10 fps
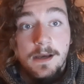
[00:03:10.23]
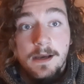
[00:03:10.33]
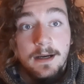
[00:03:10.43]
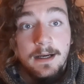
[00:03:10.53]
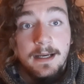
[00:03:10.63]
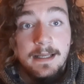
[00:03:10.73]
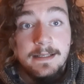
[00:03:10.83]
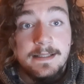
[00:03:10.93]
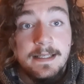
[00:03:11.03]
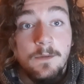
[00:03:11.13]

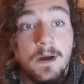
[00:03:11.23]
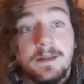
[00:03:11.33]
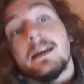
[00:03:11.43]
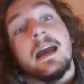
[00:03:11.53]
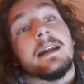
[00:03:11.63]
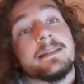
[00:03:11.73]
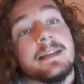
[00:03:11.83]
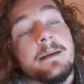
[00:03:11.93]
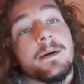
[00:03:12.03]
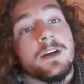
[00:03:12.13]
and see what they had to
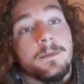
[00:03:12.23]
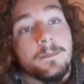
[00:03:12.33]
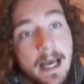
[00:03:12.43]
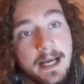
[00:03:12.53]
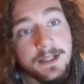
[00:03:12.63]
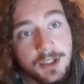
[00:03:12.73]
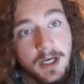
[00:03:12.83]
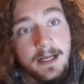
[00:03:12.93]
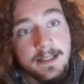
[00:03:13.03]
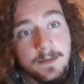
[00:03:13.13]
say about your past
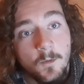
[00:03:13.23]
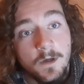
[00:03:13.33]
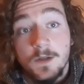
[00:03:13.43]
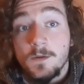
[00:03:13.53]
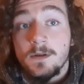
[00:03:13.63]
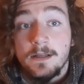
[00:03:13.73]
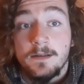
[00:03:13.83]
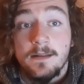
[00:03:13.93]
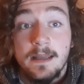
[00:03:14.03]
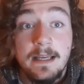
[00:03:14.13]
shots
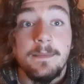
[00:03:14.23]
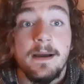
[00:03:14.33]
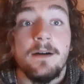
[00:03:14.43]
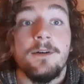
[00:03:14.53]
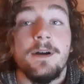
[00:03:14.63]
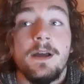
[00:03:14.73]
and think about